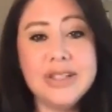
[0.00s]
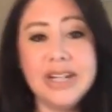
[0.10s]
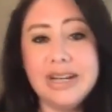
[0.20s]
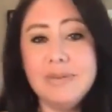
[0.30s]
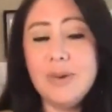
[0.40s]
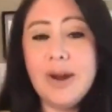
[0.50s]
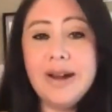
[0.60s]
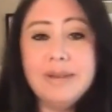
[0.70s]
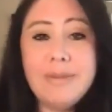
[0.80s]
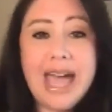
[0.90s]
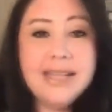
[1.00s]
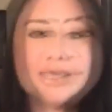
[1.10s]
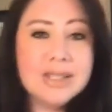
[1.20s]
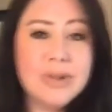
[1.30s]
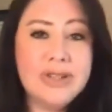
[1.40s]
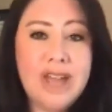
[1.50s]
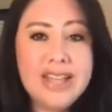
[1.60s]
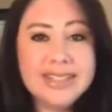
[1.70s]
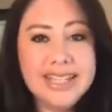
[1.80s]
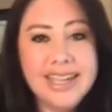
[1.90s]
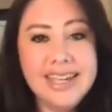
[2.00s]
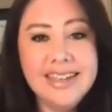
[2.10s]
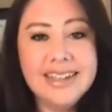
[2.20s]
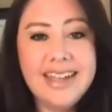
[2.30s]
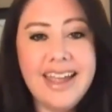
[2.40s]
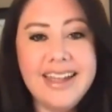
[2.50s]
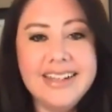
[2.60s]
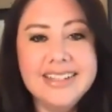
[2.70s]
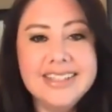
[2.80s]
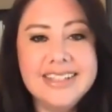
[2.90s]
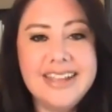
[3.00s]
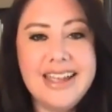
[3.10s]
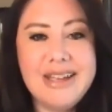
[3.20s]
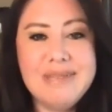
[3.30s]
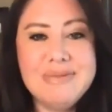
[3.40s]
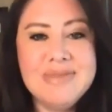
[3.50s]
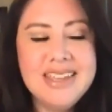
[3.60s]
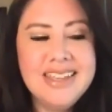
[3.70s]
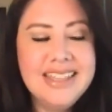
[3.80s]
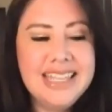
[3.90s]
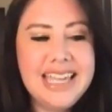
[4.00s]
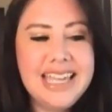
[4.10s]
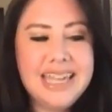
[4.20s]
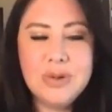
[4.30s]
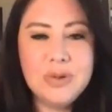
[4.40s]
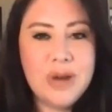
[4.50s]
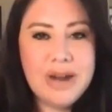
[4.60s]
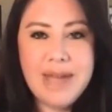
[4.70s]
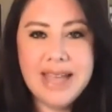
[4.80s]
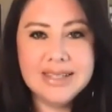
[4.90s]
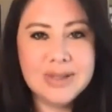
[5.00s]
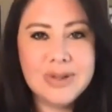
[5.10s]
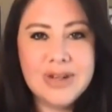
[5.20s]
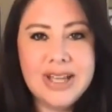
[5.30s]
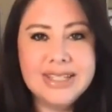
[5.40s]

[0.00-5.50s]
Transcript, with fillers: are going to be wearing masks when they're not singing and um, the cast will wear masks when they're not